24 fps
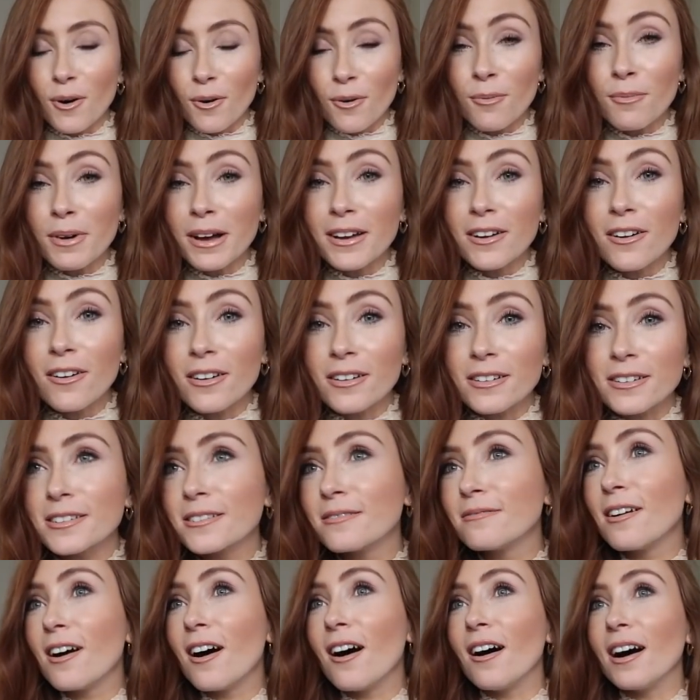Oh my god,
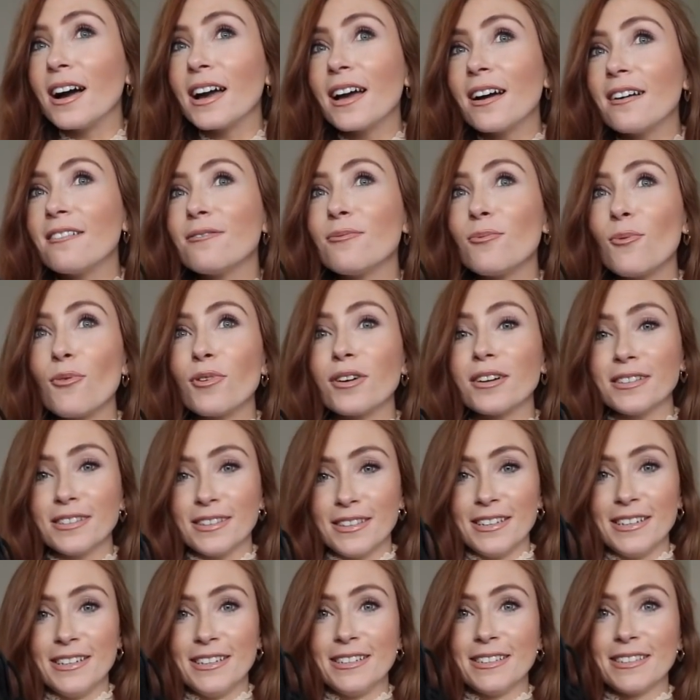I have worn
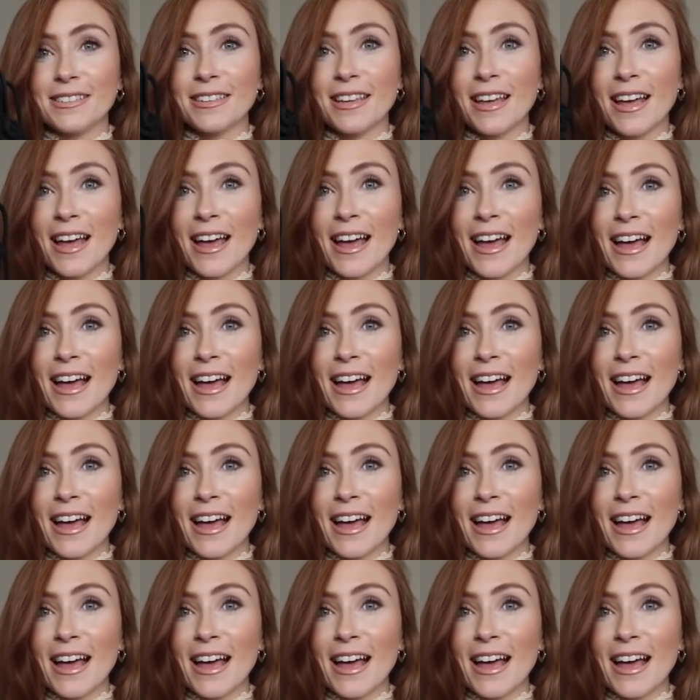these